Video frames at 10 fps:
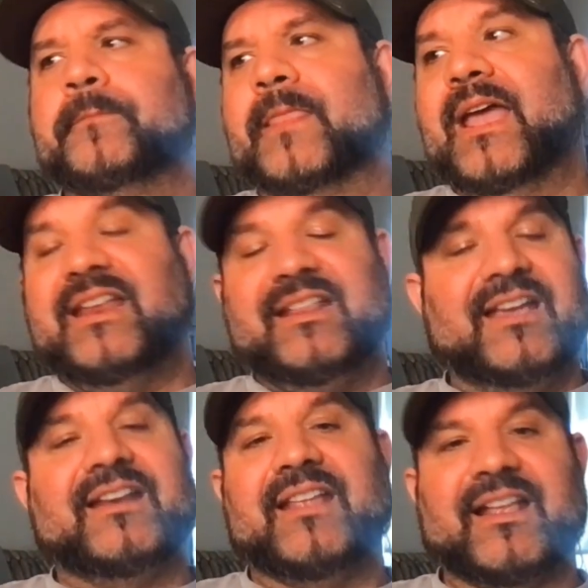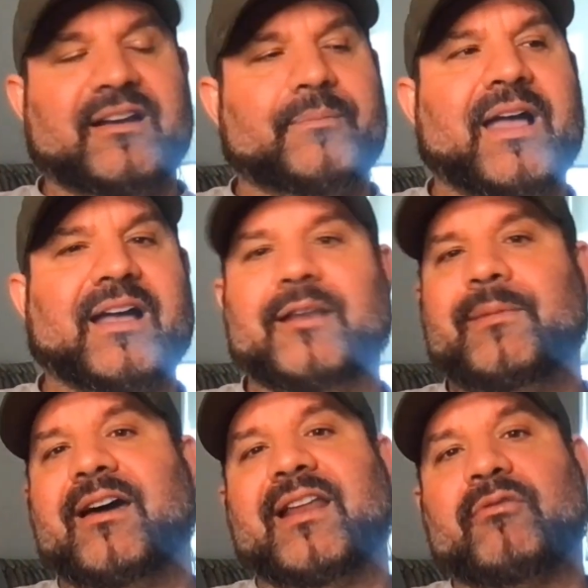And he did. He ended up knocking him
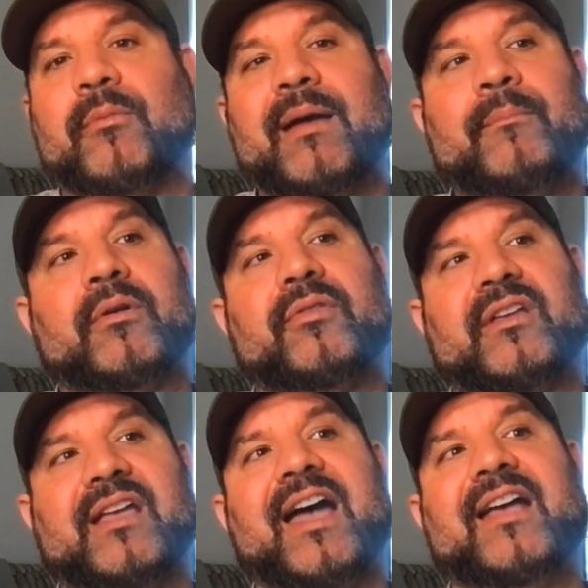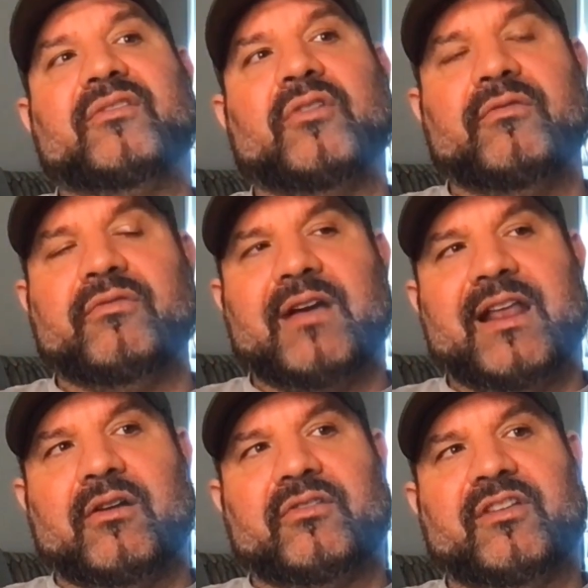out. I remember the guys over at
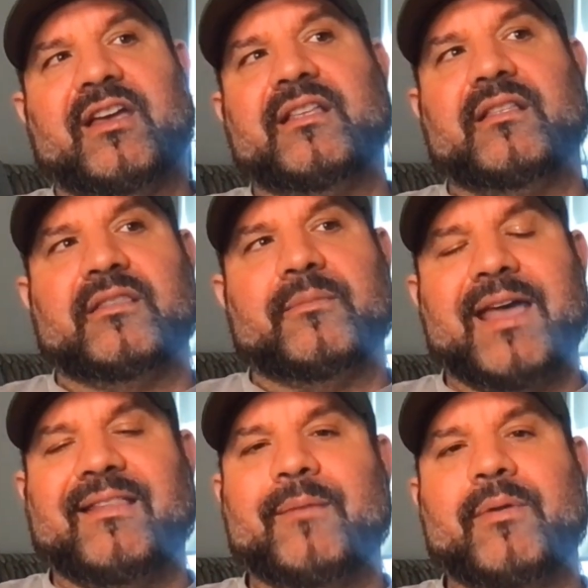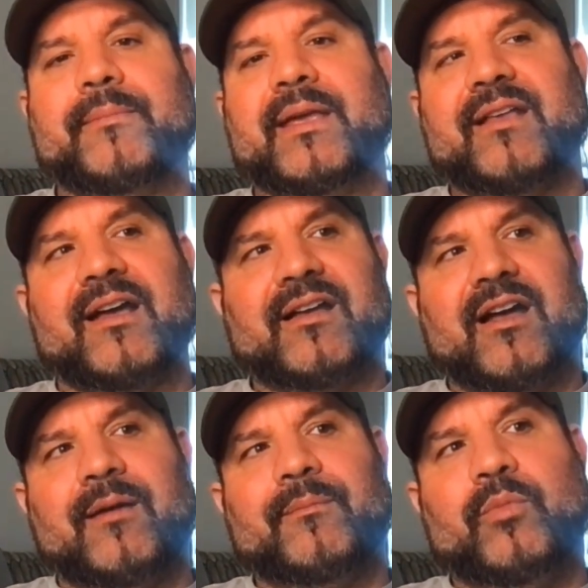our site,
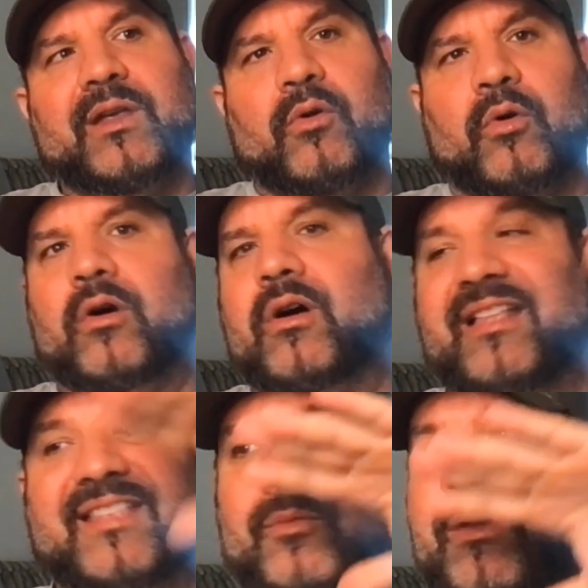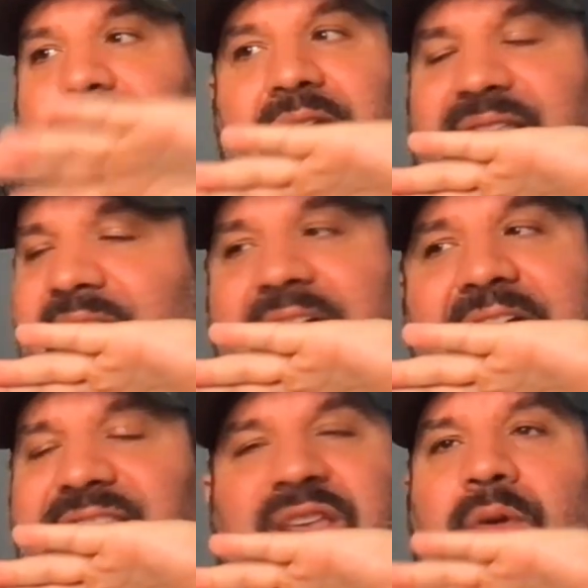themadlabmma.com, we all, I think we,
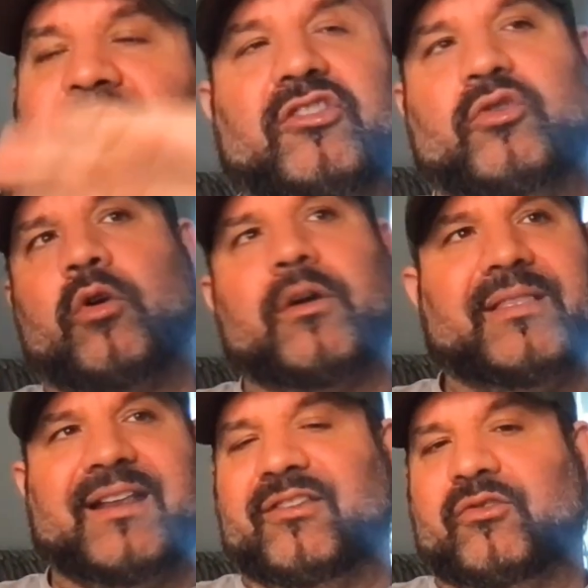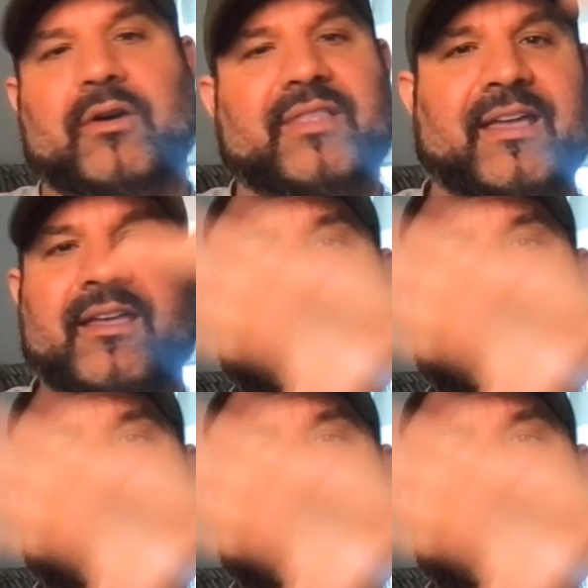there wasn't a tournament that I saw that